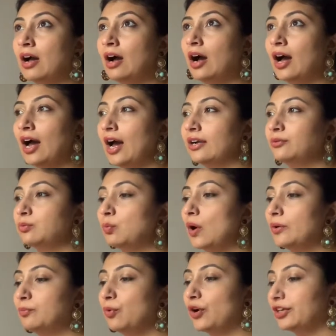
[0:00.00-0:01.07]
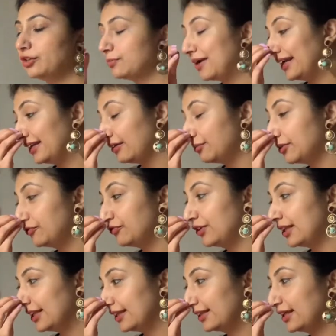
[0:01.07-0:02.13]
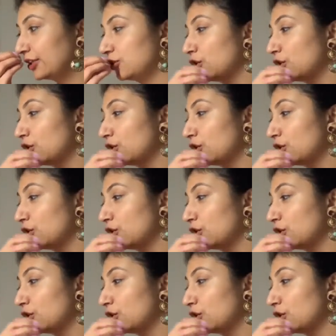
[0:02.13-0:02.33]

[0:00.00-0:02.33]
at one point you might have been feeling that